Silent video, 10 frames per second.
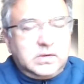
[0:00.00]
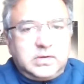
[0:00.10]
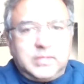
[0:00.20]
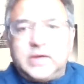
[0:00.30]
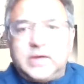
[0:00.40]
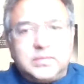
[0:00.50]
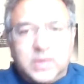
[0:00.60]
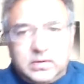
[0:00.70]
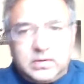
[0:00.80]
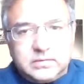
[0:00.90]
I'm not
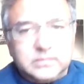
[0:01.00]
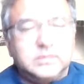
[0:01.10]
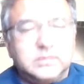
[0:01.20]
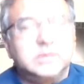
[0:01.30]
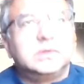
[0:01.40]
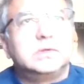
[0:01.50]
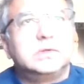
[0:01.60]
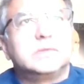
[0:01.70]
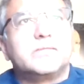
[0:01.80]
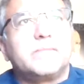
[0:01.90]
tomorrow.
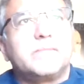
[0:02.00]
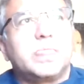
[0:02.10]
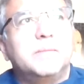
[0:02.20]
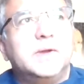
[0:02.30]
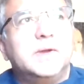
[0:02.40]
But